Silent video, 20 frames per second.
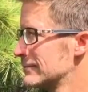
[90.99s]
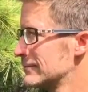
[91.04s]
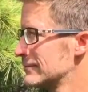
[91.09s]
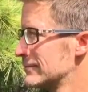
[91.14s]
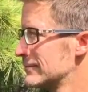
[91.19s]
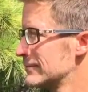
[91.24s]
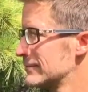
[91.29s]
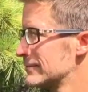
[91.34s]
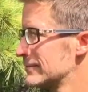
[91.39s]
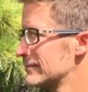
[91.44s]

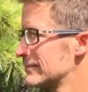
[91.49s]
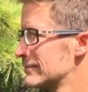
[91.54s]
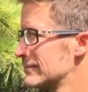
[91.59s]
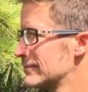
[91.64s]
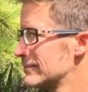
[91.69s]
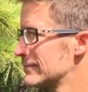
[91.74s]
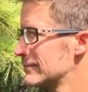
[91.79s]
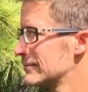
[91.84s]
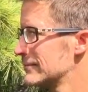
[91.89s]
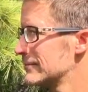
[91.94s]

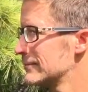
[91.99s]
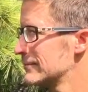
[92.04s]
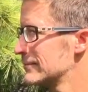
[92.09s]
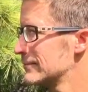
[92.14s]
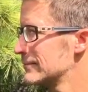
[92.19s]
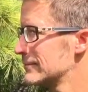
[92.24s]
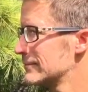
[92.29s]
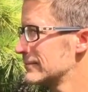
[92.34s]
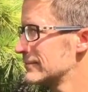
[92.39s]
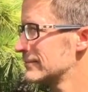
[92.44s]

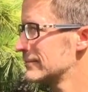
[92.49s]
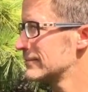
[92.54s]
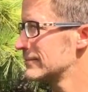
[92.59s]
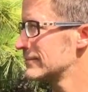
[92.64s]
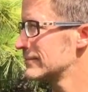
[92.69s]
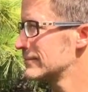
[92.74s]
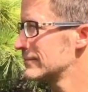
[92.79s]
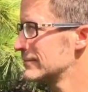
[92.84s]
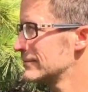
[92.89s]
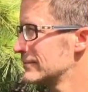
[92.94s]

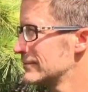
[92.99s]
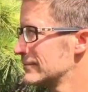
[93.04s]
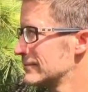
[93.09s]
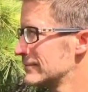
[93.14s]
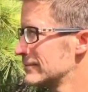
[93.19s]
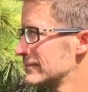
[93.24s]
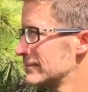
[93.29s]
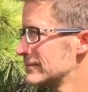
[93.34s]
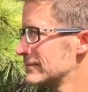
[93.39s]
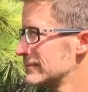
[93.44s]

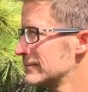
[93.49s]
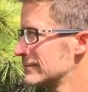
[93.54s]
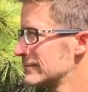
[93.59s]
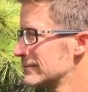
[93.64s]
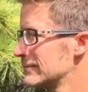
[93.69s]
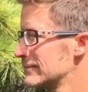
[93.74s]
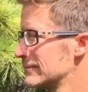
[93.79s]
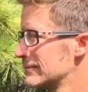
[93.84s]
(not speaking)